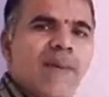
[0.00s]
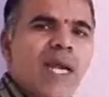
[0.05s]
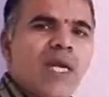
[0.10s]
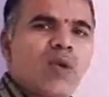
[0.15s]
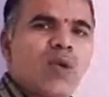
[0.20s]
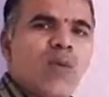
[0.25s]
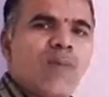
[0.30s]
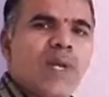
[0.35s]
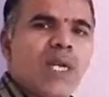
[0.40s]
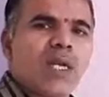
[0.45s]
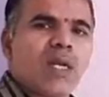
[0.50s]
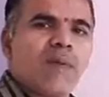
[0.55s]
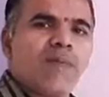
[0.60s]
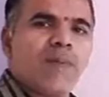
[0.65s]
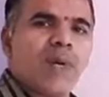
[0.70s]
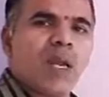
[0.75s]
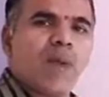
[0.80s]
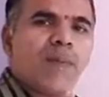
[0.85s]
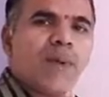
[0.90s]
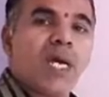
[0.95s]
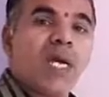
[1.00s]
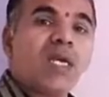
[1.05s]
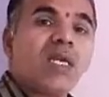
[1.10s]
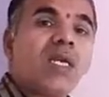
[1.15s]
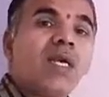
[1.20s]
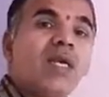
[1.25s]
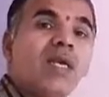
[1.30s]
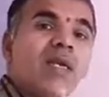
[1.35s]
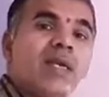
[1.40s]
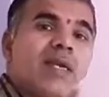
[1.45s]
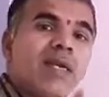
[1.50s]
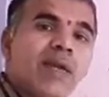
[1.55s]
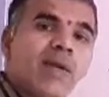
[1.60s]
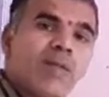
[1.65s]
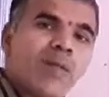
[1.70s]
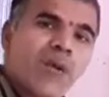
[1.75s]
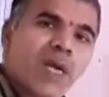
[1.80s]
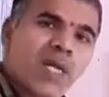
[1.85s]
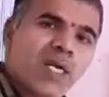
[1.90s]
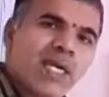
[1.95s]
atomic number but
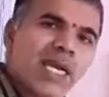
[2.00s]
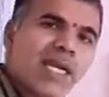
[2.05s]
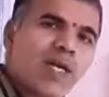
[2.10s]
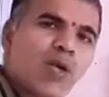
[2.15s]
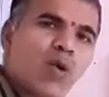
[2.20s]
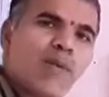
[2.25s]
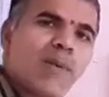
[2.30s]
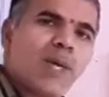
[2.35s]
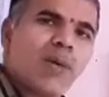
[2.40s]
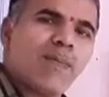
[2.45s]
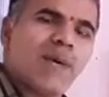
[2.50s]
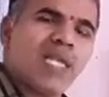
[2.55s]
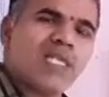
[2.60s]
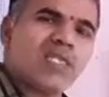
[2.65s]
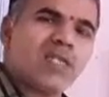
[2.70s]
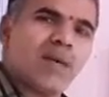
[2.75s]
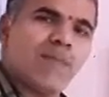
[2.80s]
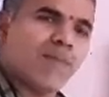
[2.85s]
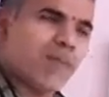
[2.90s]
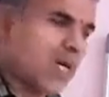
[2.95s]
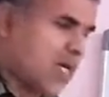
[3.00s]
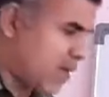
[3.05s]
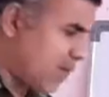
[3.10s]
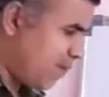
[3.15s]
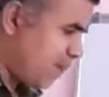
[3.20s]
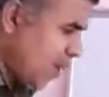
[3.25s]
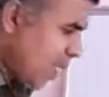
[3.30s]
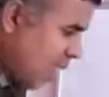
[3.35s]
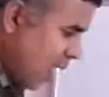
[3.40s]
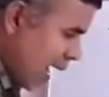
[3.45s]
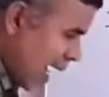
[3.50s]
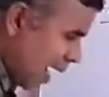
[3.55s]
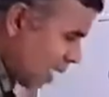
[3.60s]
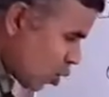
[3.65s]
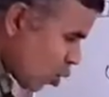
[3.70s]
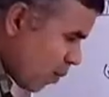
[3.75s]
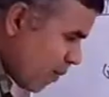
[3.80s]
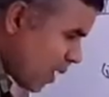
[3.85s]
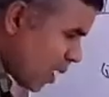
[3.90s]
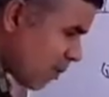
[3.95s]
different atomic mass number.
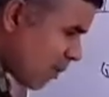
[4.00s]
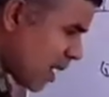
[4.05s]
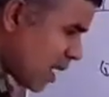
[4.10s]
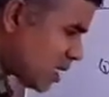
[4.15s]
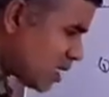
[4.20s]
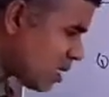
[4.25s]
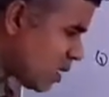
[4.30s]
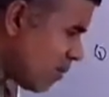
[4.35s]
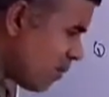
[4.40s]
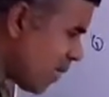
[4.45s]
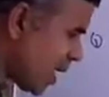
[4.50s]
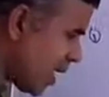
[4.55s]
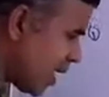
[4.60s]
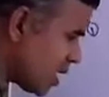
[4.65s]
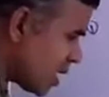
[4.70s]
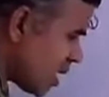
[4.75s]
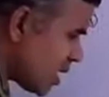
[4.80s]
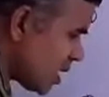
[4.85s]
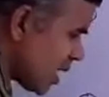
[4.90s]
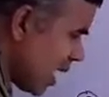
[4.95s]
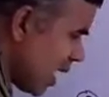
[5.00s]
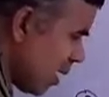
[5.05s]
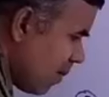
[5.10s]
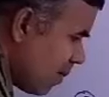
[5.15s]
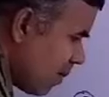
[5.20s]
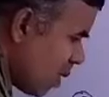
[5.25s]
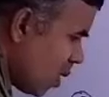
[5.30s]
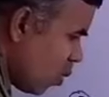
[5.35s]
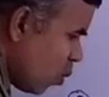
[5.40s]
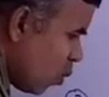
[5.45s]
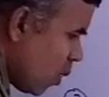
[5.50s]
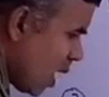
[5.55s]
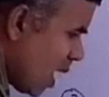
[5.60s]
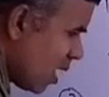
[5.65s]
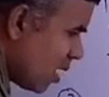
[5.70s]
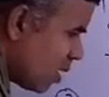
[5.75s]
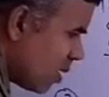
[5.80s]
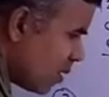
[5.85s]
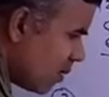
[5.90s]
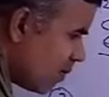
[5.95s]
Atomic mass number is the same,
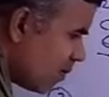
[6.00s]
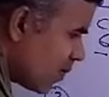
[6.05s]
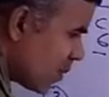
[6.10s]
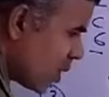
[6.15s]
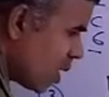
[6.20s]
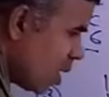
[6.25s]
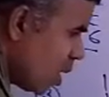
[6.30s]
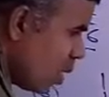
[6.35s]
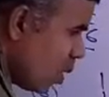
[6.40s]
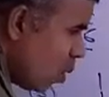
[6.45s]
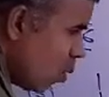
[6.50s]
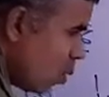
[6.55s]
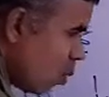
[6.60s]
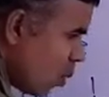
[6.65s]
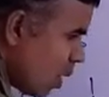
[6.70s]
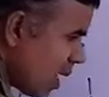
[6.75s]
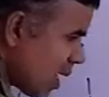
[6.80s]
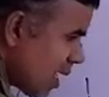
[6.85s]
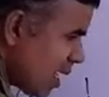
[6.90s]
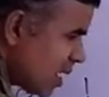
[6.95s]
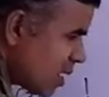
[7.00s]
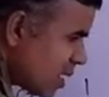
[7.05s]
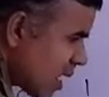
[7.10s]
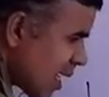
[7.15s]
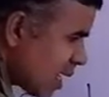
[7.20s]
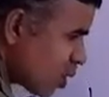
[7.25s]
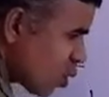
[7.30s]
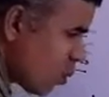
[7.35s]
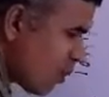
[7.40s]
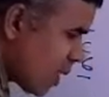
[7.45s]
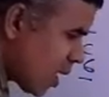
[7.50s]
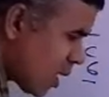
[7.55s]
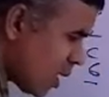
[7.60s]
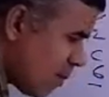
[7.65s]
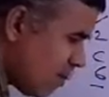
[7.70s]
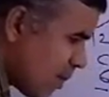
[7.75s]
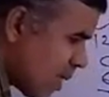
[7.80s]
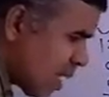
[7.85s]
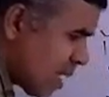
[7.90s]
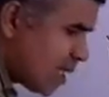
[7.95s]
1. 1 is atomic
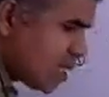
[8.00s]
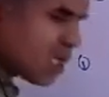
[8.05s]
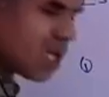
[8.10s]
number is